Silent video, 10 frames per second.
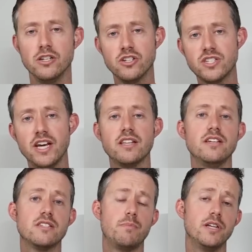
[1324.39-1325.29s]
just take
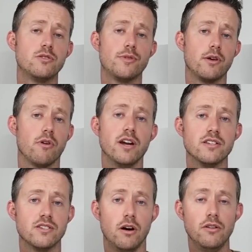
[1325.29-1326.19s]
these opinions with a grain
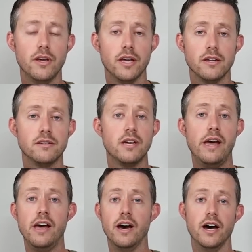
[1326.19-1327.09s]
of salt and
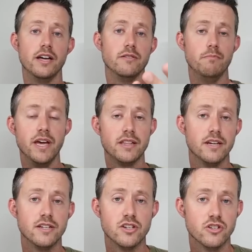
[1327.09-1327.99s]
make the
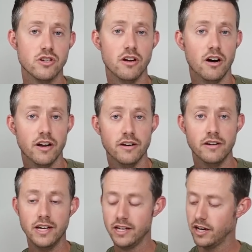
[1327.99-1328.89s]
decision
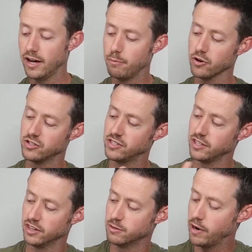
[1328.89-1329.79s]
on
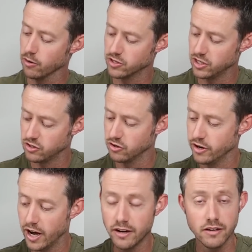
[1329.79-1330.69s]
purchasing this power station or
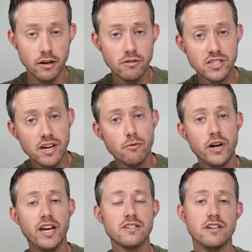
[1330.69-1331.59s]
not, you know, because
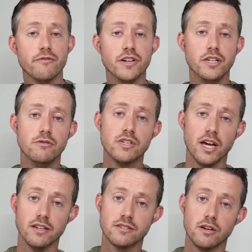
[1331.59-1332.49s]
everyone has a different use
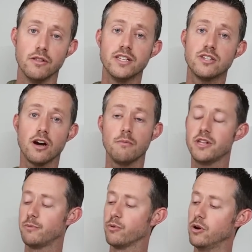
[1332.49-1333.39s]
case. So let's talk
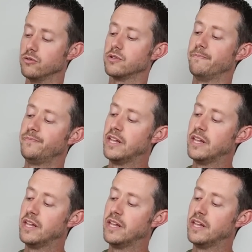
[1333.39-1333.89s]
about the pros.